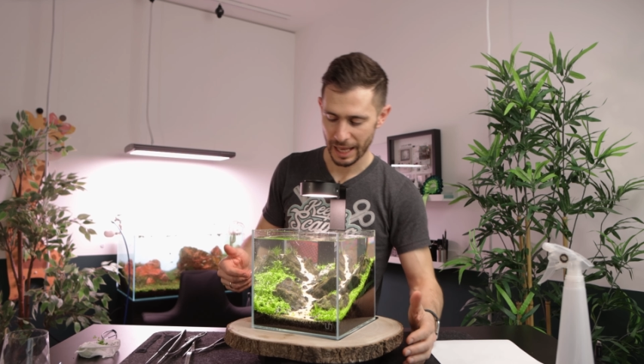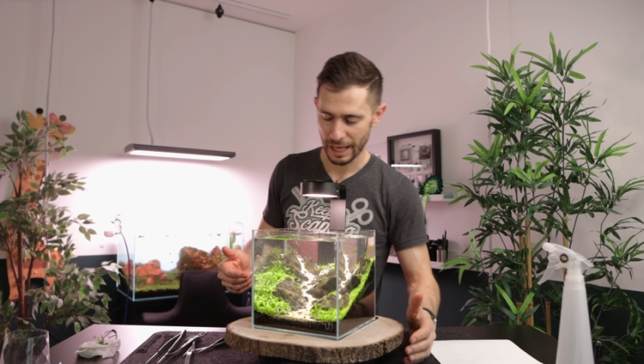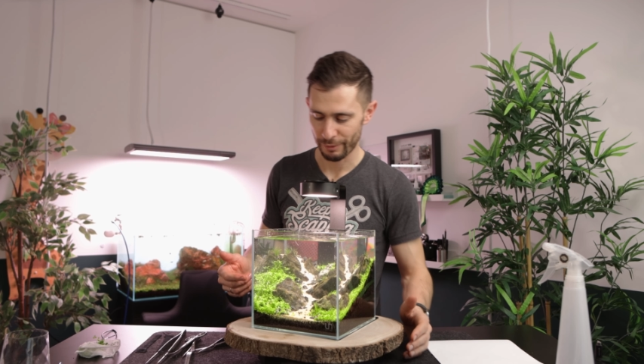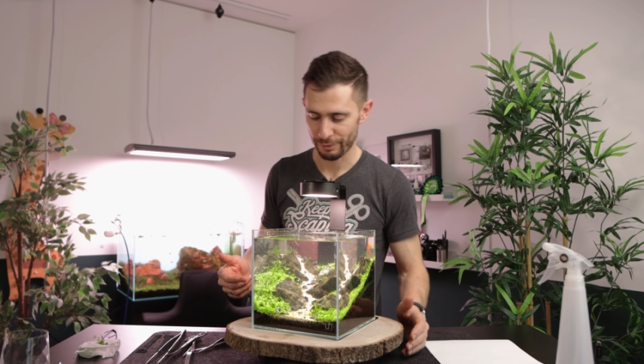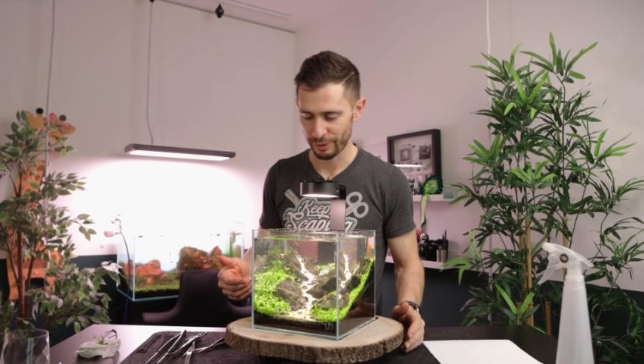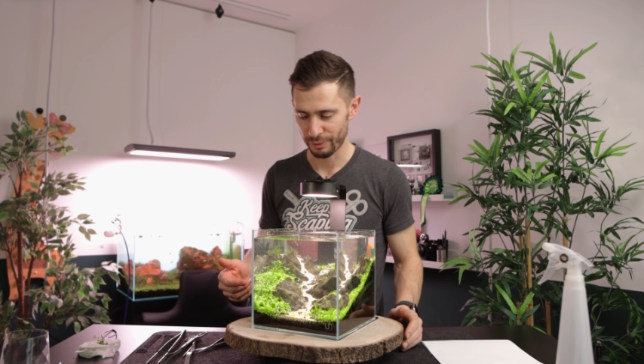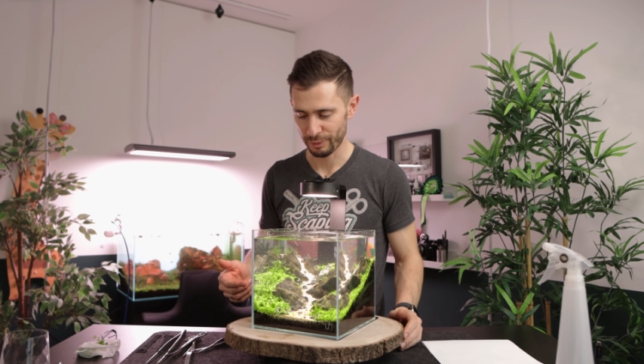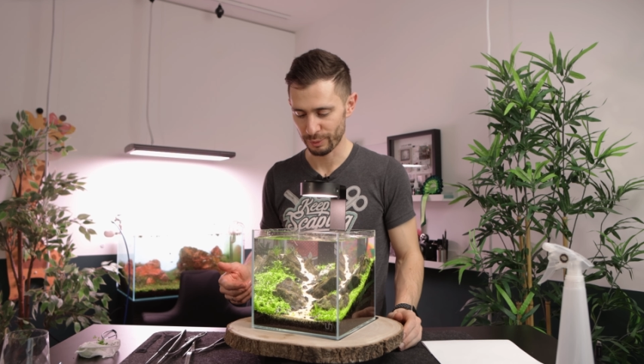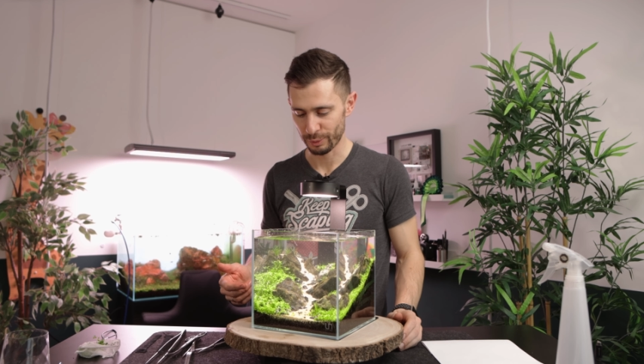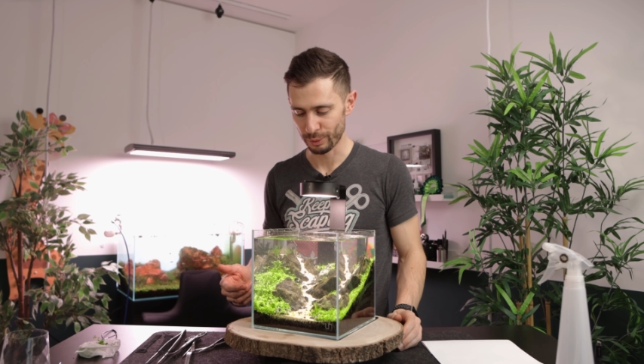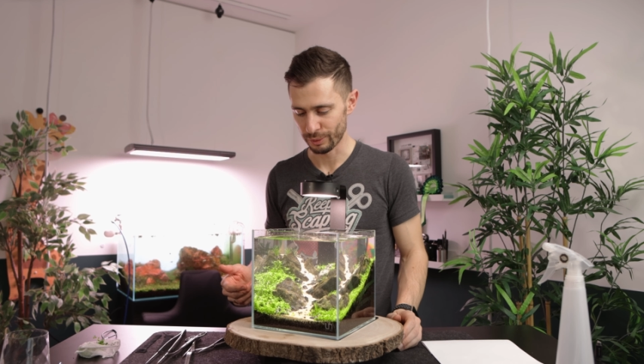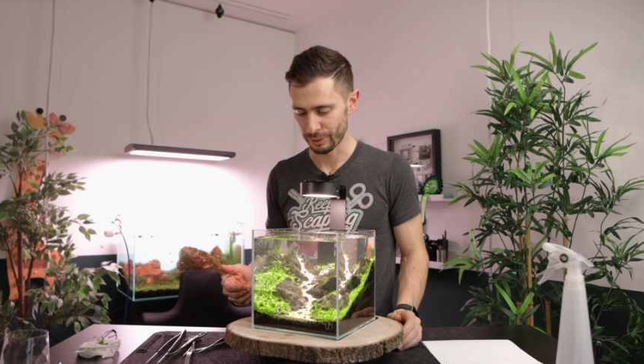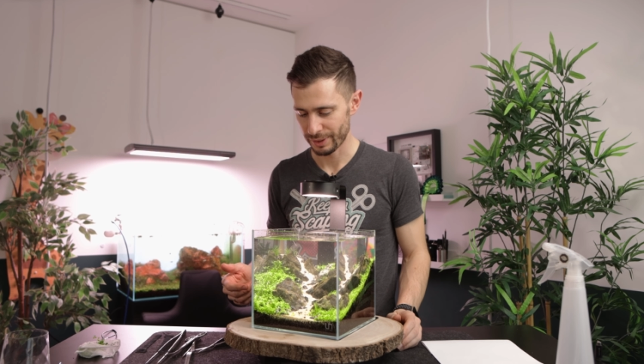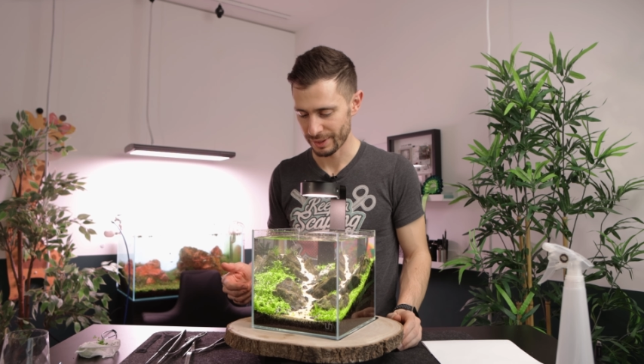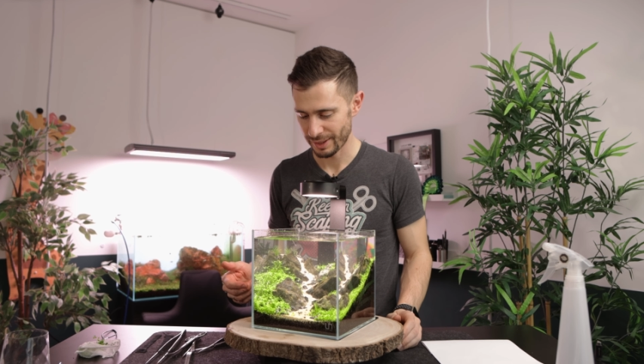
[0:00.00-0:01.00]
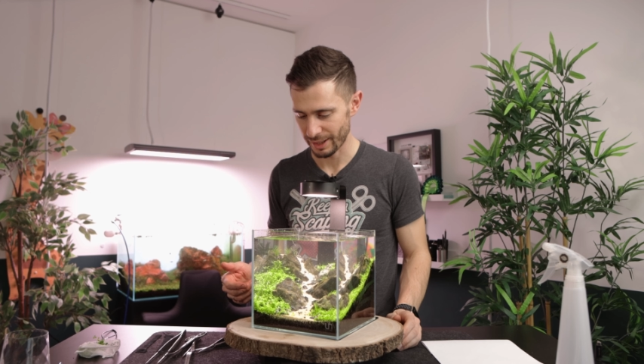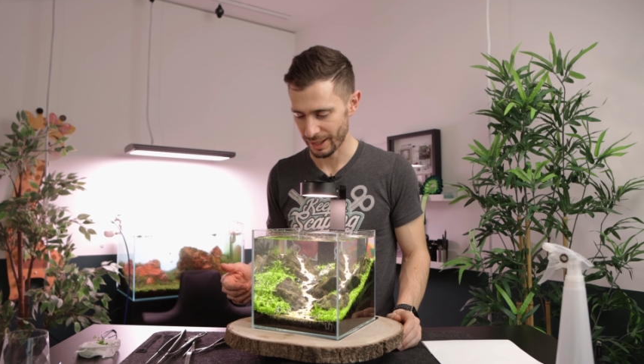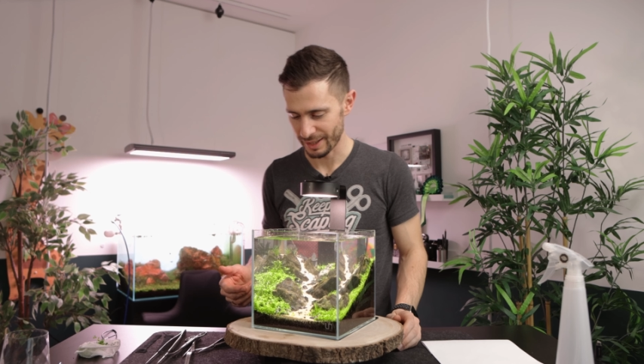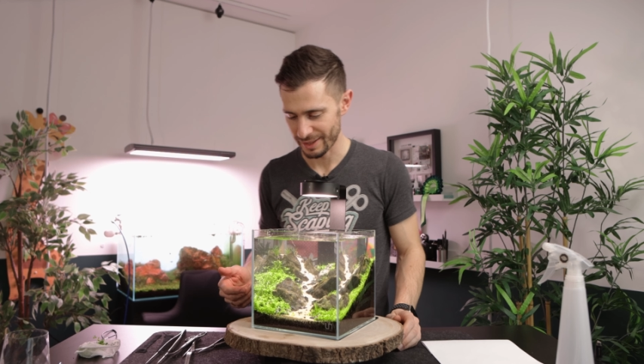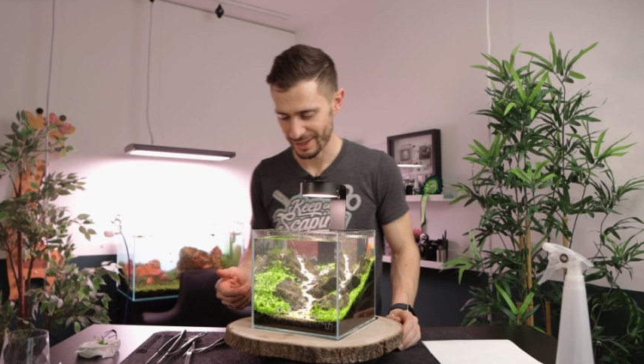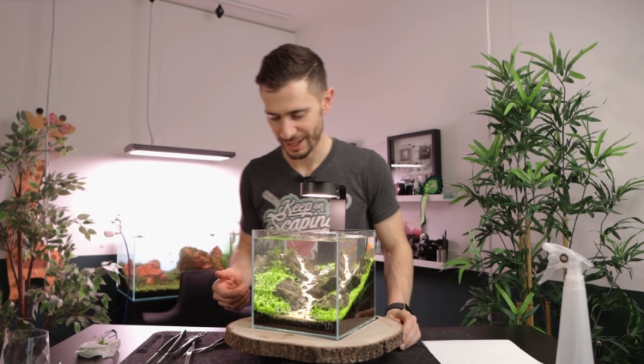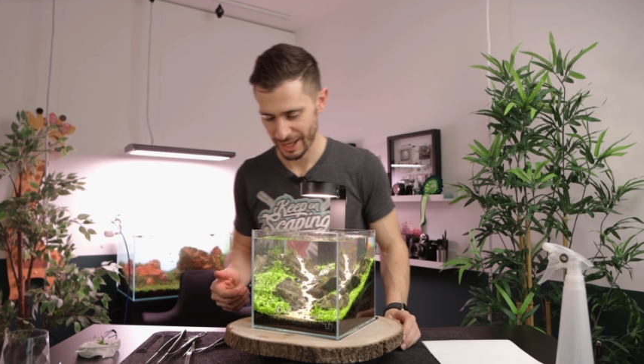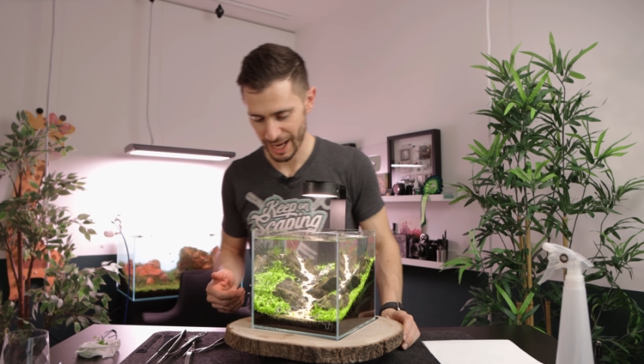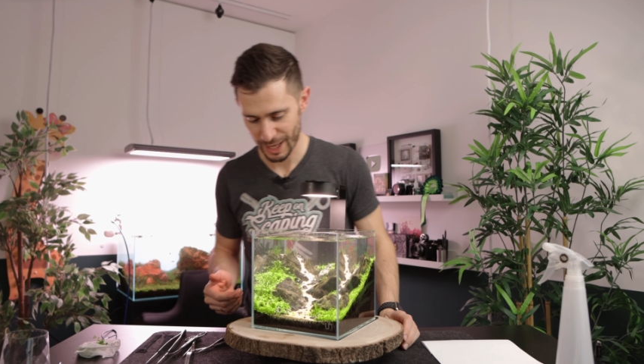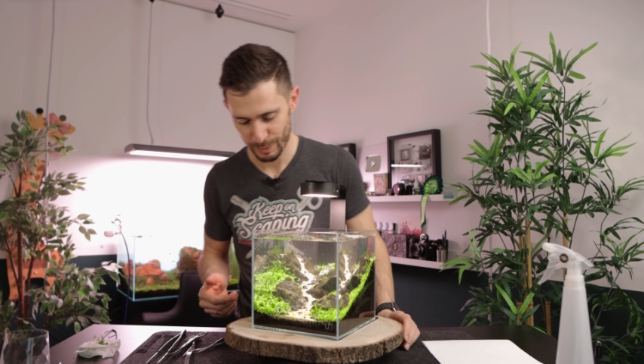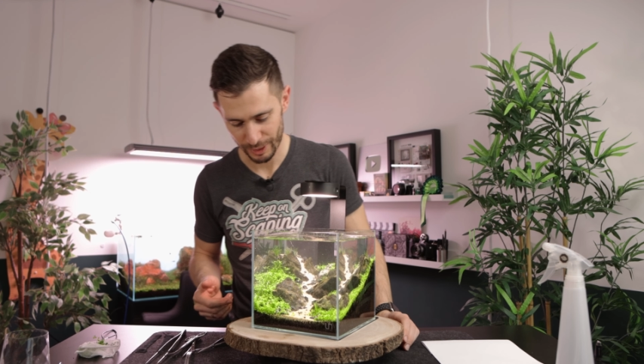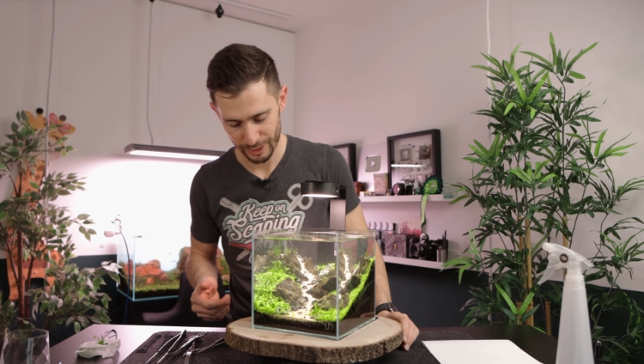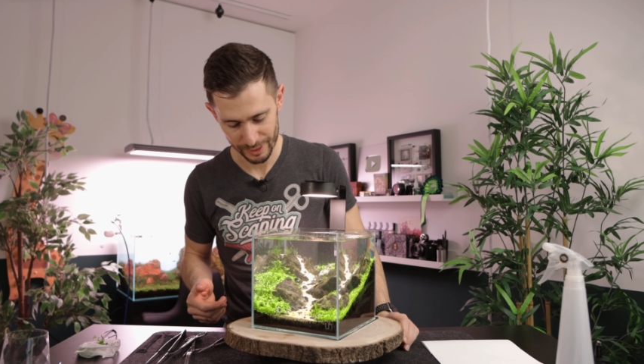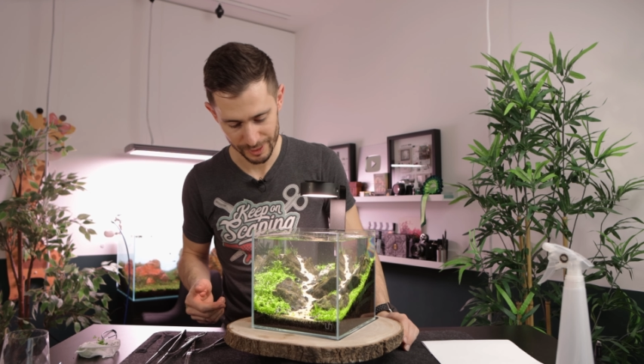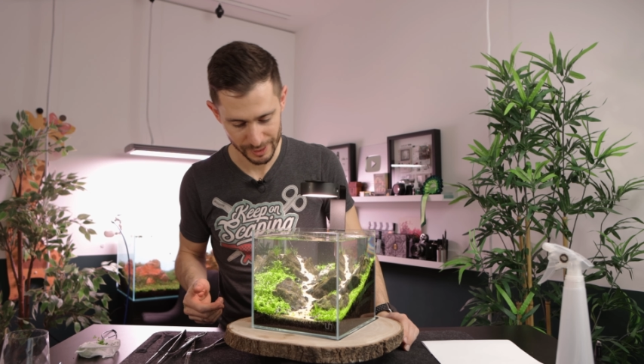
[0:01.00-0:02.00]
have the full size again
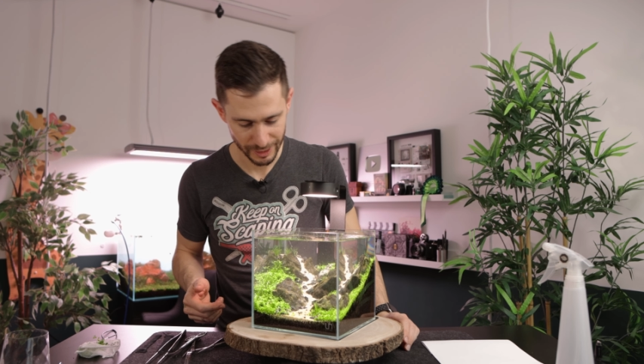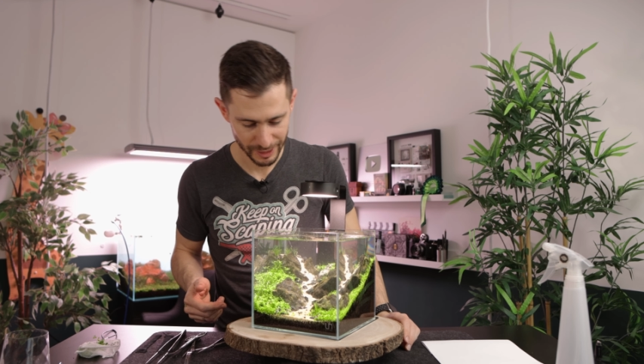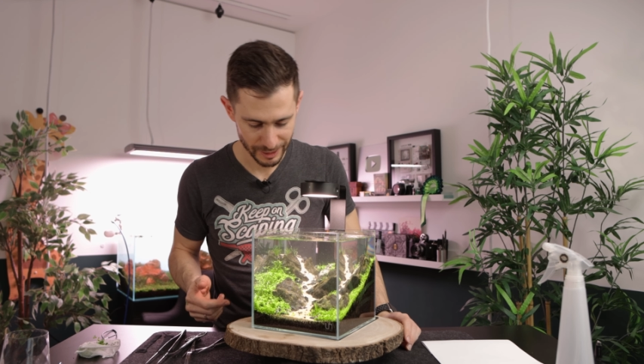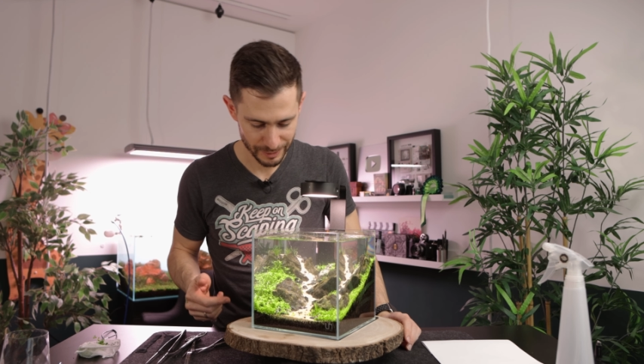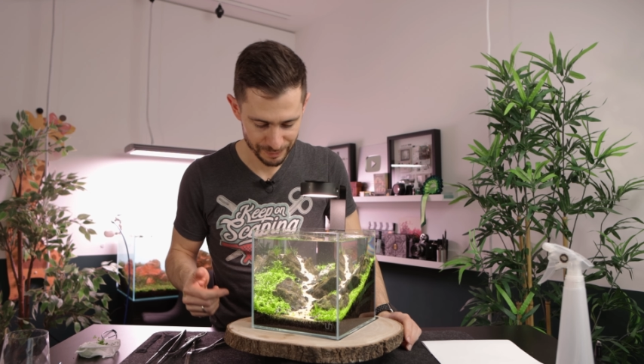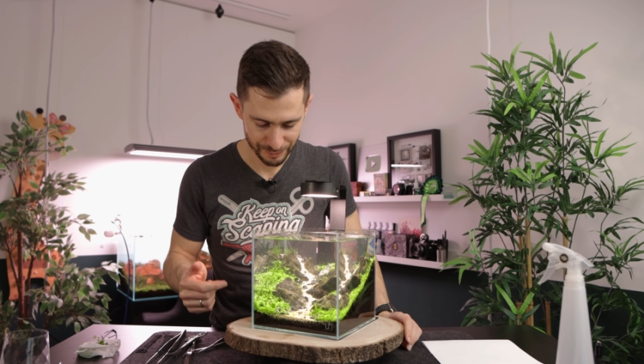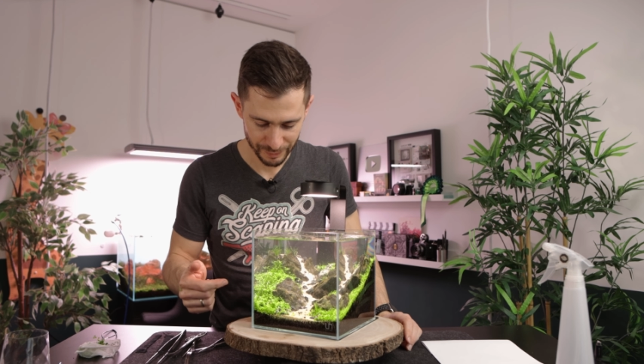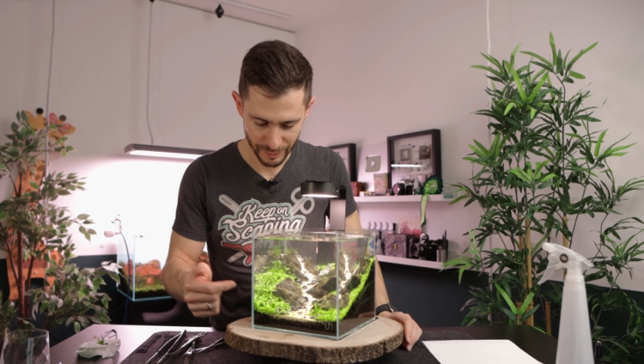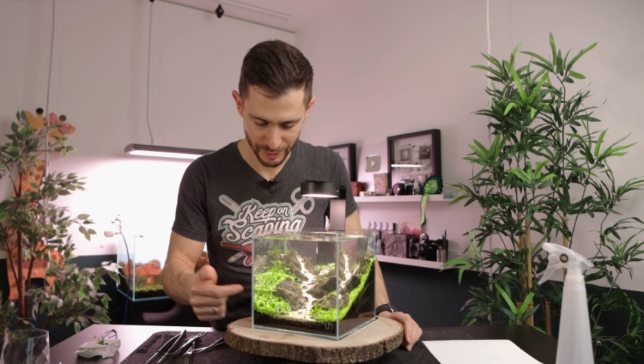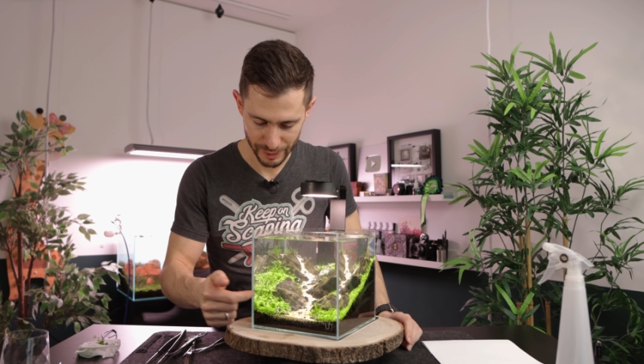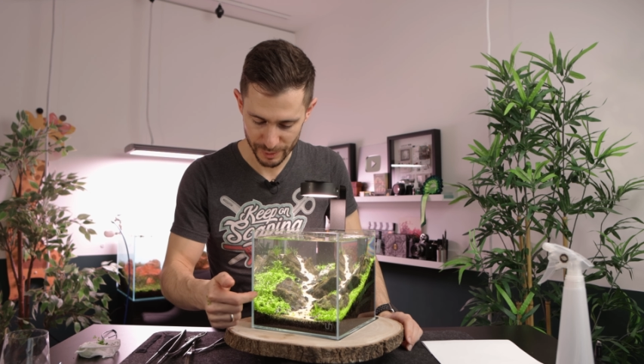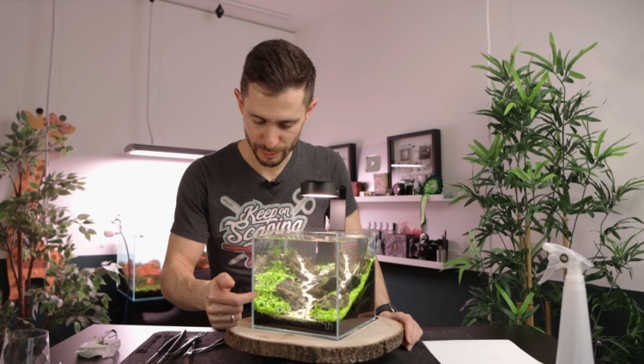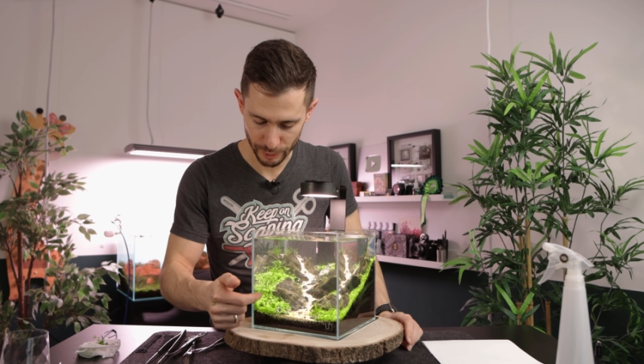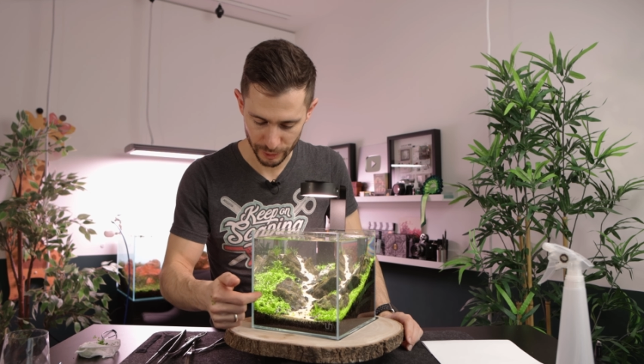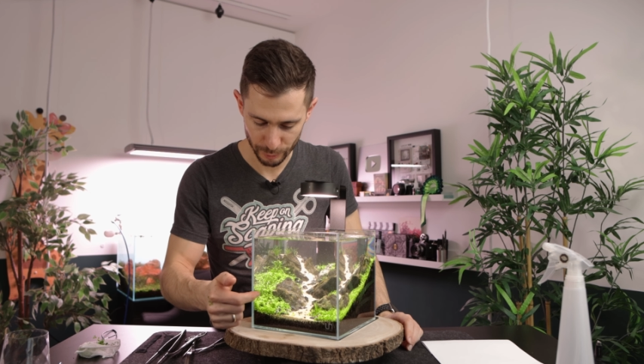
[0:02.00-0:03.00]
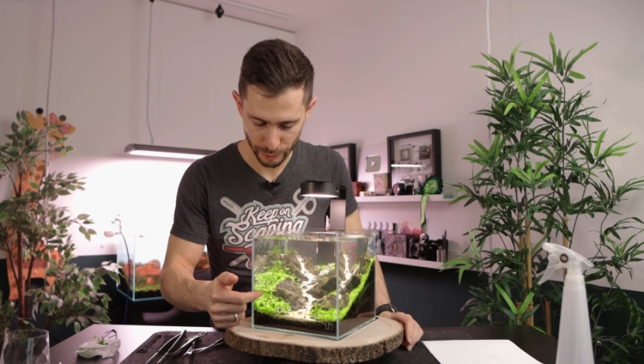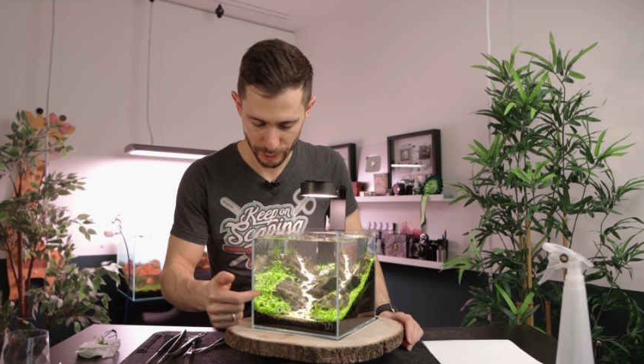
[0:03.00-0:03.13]
because the small